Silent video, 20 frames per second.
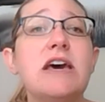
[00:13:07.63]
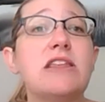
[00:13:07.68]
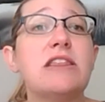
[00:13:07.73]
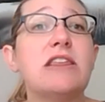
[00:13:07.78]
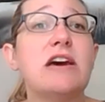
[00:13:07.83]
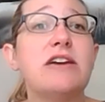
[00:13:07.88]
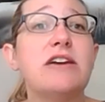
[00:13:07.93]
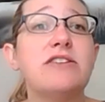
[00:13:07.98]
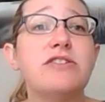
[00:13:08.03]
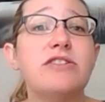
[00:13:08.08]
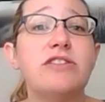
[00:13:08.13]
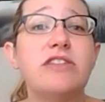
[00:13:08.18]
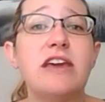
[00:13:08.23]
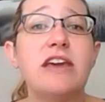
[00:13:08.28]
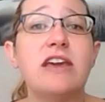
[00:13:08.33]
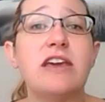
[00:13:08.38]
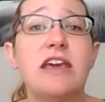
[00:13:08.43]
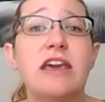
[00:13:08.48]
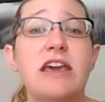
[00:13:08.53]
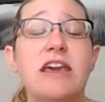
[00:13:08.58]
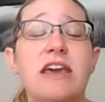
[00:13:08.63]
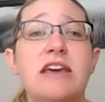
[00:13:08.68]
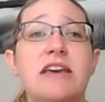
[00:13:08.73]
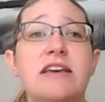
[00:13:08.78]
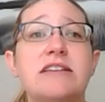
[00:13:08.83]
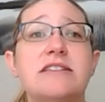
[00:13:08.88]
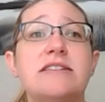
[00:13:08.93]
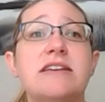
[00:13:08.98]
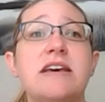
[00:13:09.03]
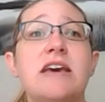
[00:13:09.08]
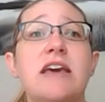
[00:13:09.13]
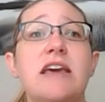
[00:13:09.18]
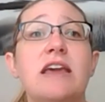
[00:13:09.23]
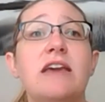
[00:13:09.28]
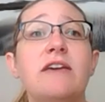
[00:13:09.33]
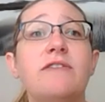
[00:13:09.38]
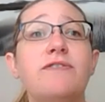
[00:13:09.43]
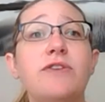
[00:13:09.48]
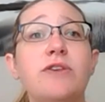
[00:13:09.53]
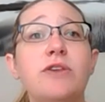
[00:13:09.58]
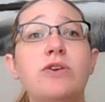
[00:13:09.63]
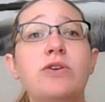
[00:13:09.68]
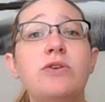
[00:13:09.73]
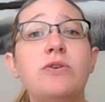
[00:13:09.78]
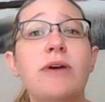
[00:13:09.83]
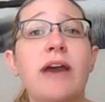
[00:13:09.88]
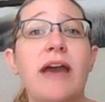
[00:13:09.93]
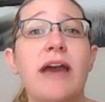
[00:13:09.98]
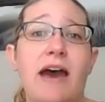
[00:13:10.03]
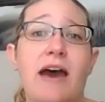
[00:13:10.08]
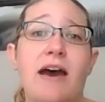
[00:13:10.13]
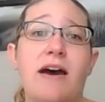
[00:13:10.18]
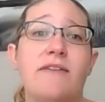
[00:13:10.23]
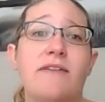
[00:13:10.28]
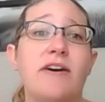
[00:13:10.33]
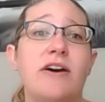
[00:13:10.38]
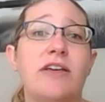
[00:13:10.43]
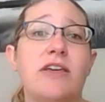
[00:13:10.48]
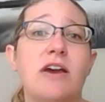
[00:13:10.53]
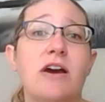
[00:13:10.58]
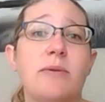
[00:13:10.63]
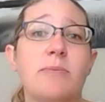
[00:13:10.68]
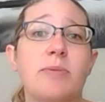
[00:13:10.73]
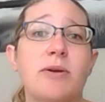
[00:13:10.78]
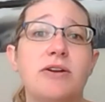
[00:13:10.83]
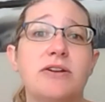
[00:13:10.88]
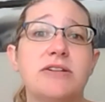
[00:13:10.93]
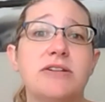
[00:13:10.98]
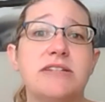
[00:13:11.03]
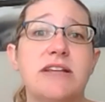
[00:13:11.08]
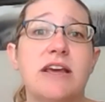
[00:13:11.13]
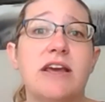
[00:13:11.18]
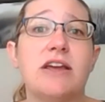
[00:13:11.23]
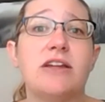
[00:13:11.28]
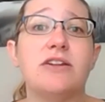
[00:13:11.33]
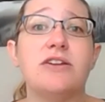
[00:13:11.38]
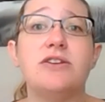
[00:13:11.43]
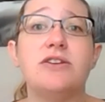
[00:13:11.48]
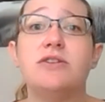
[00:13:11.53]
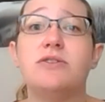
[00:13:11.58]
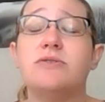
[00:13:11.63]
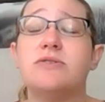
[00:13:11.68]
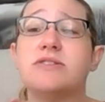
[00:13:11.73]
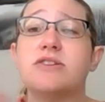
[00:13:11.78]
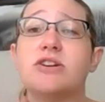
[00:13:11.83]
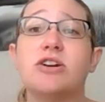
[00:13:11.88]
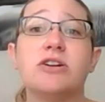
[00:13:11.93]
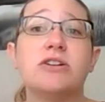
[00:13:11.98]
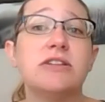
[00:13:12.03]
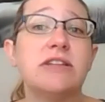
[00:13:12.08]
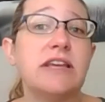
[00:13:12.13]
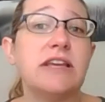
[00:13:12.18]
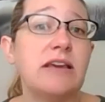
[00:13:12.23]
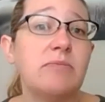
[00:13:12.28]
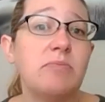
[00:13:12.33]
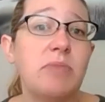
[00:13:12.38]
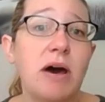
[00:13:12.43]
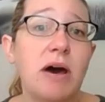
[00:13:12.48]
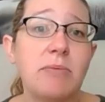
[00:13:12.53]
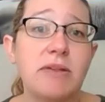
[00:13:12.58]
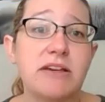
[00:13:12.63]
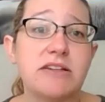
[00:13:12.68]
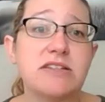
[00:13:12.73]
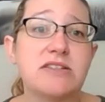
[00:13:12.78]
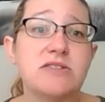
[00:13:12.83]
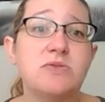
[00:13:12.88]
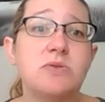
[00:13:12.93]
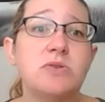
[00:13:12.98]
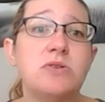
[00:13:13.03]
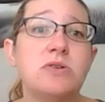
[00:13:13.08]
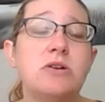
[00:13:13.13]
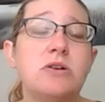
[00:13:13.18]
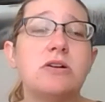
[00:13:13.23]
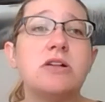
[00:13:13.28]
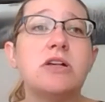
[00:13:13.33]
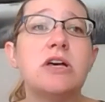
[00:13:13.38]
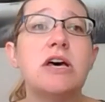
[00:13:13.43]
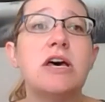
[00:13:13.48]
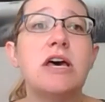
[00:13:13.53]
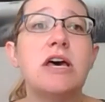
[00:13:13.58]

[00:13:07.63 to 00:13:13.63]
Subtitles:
The other thing is, if you have a young person who's currently in public school,